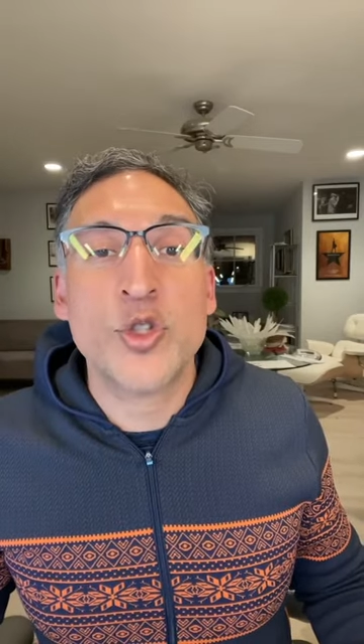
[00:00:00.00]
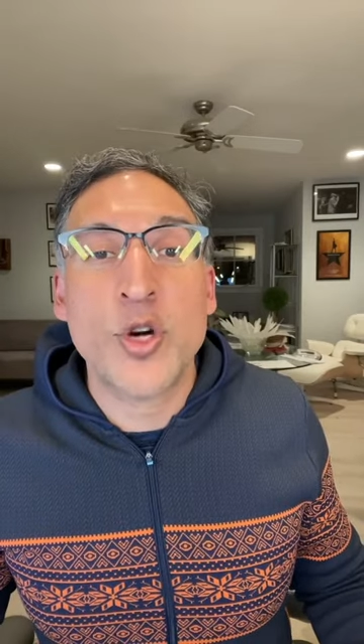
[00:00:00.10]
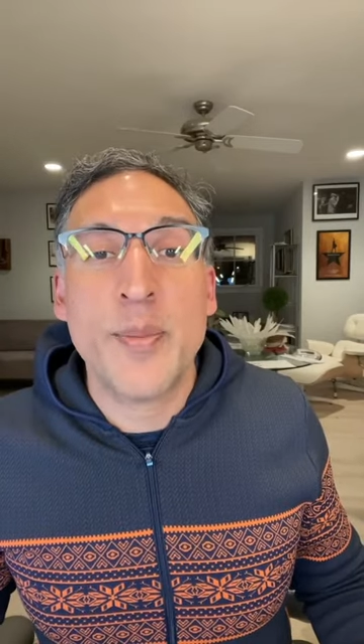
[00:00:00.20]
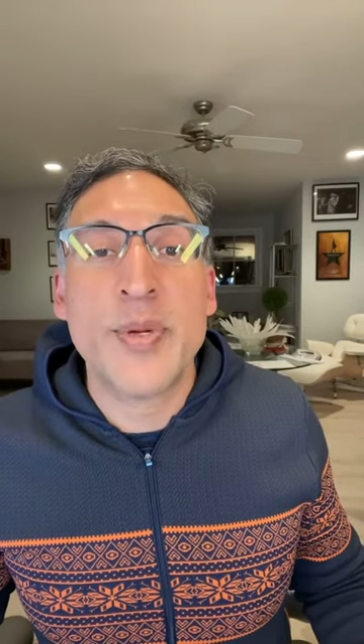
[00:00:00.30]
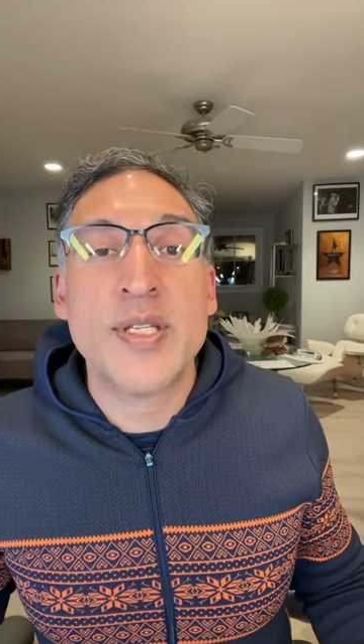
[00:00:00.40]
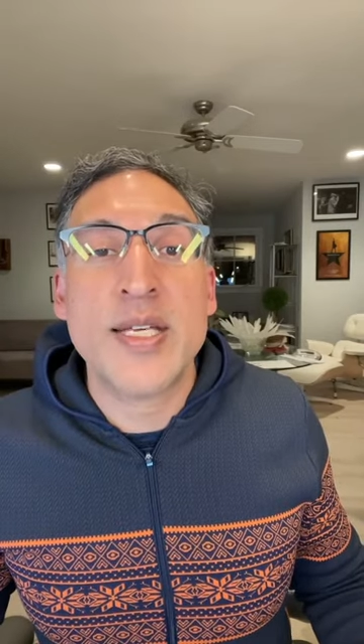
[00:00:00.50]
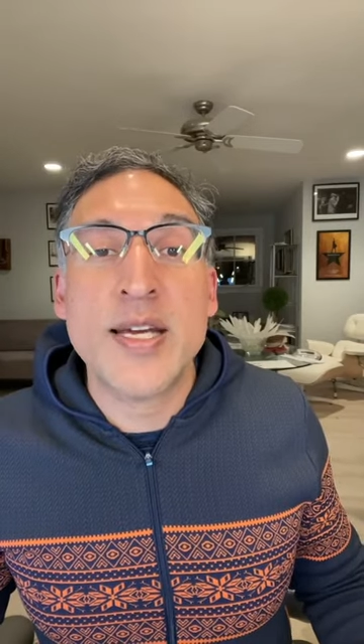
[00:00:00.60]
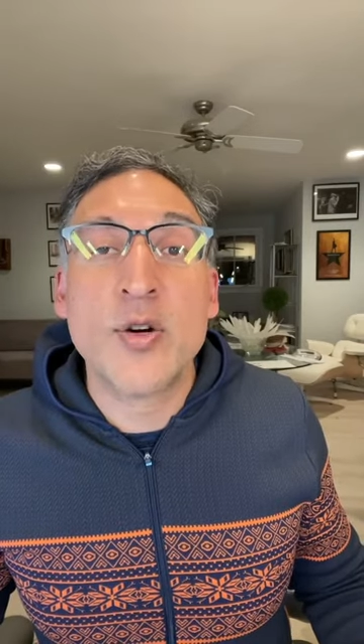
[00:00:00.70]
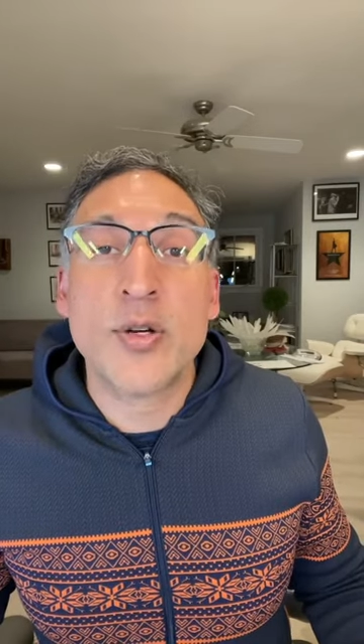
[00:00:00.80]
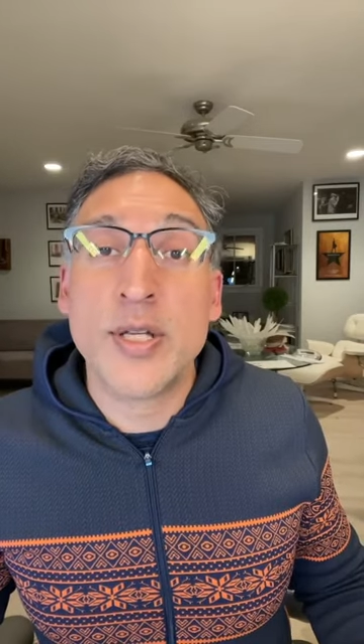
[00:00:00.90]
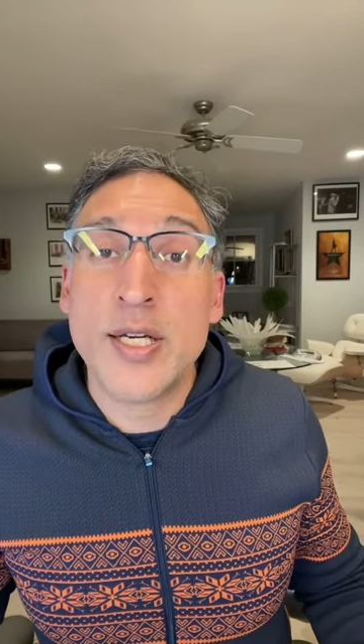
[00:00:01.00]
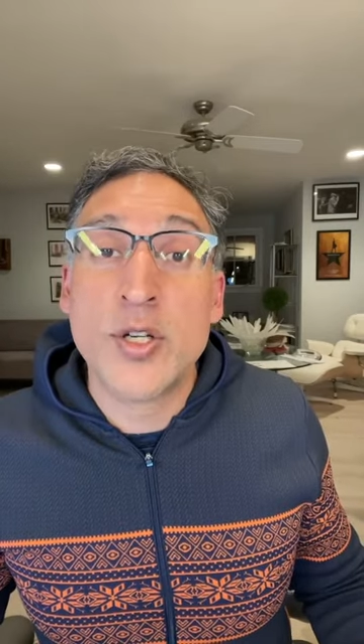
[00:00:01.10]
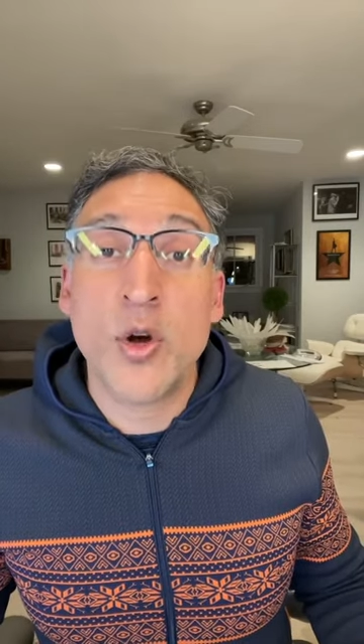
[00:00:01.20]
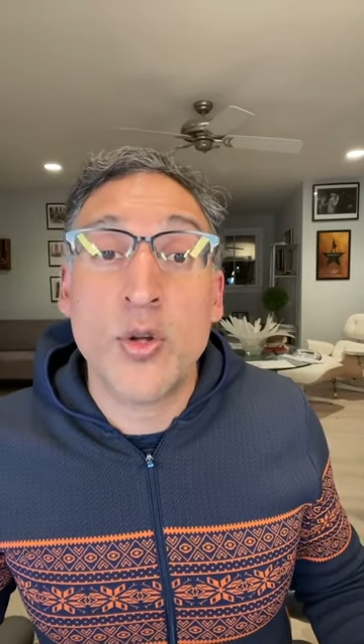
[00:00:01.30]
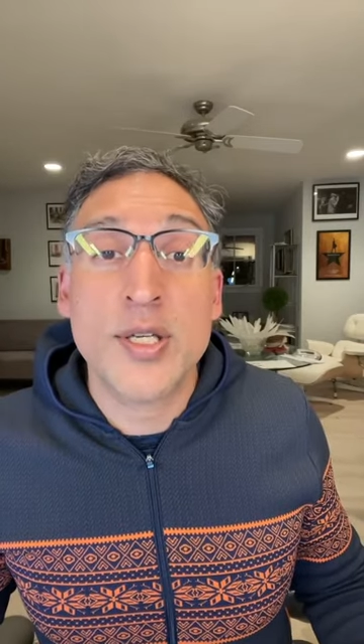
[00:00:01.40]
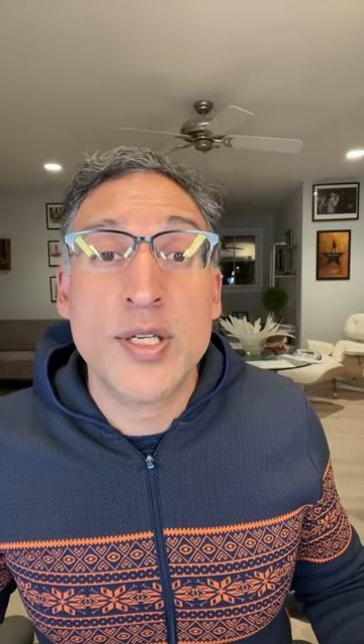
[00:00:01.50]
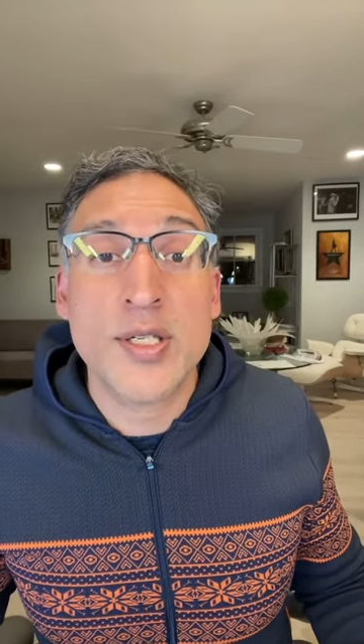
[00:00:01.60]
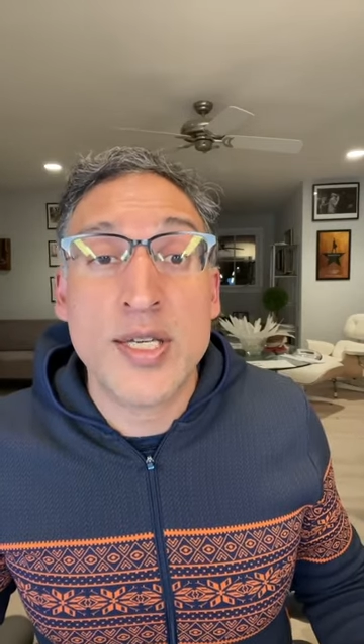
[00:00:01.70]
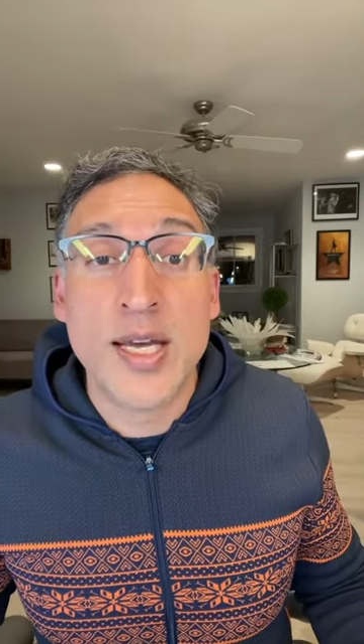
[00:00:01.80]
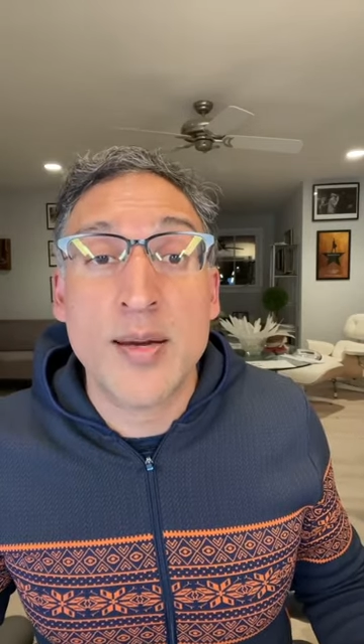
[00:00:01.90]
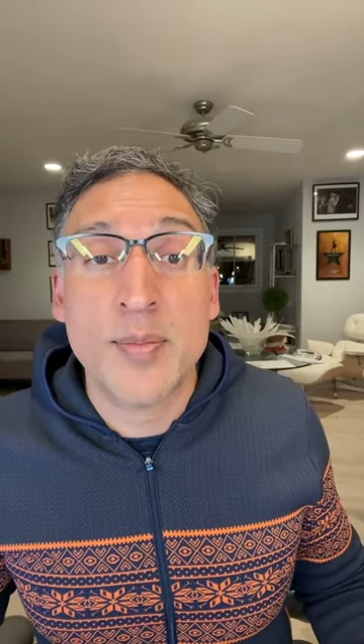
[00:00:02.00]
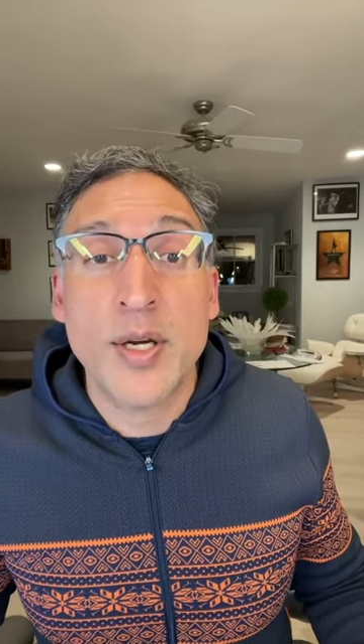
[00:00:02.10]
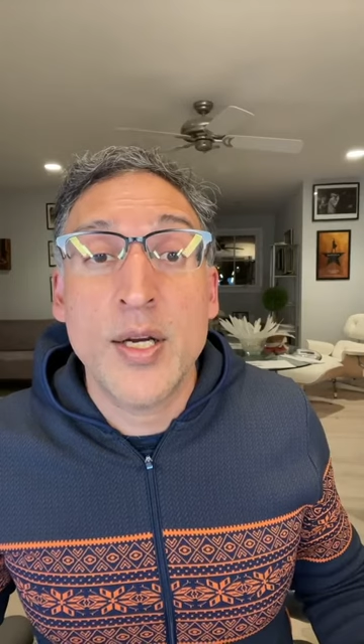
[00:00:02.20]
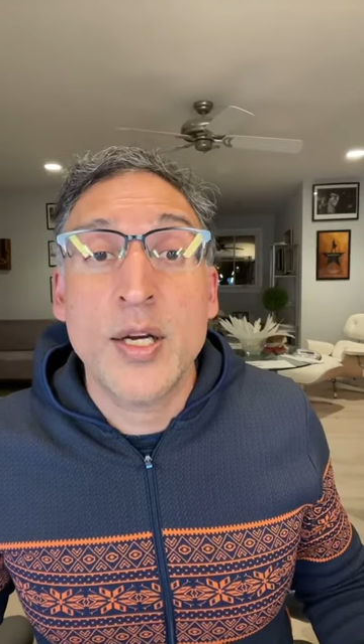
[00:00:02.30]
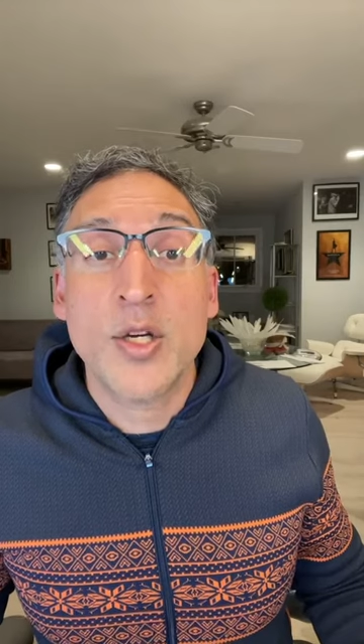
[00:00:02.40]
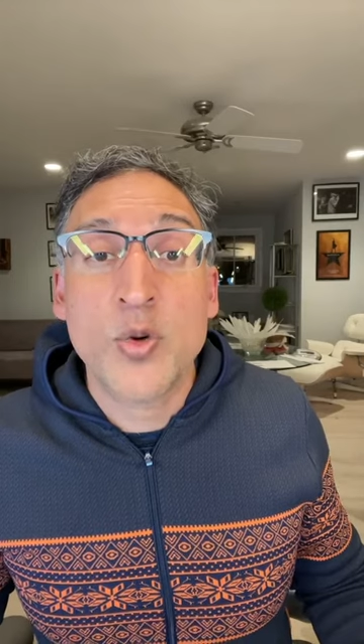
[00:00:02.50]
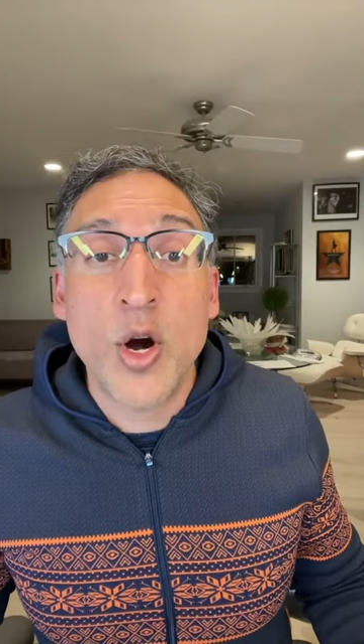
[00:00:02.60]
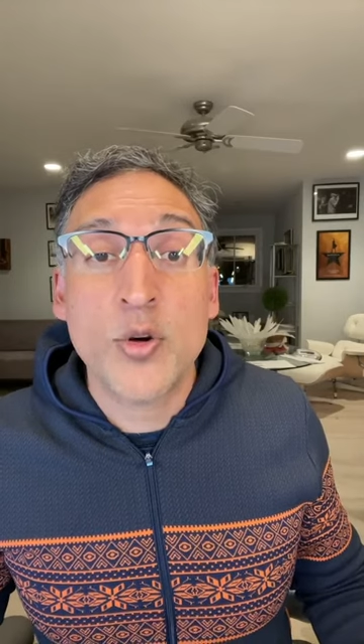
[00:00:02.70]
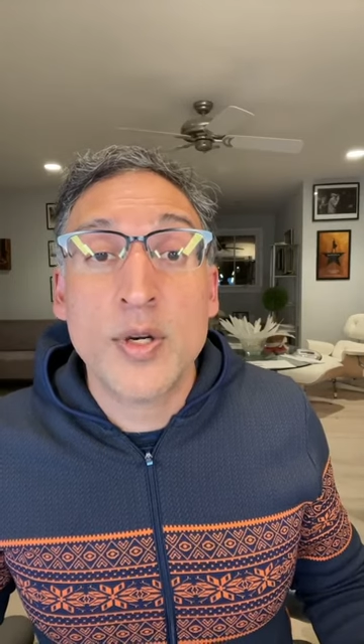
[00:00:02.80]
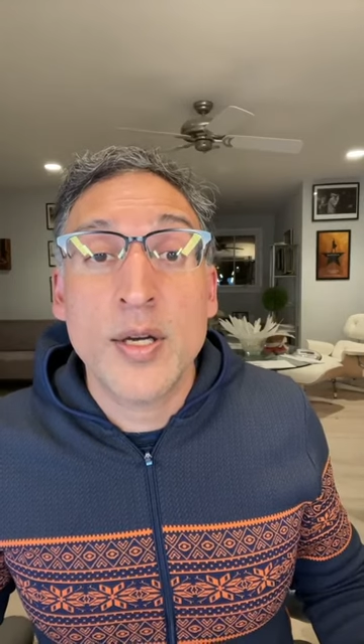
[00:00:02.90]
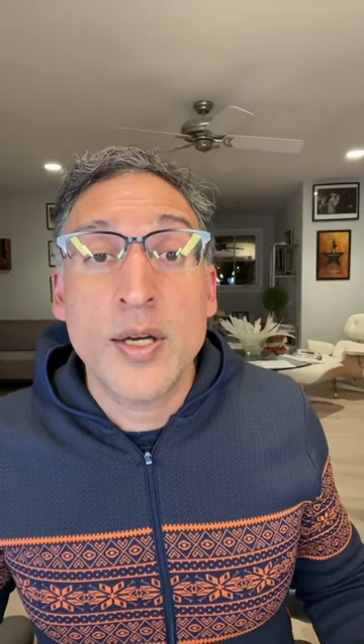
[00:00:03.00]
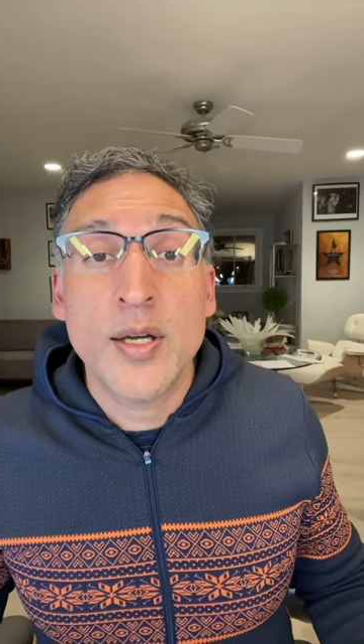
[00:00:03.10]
Trump has secretly told his team, quote,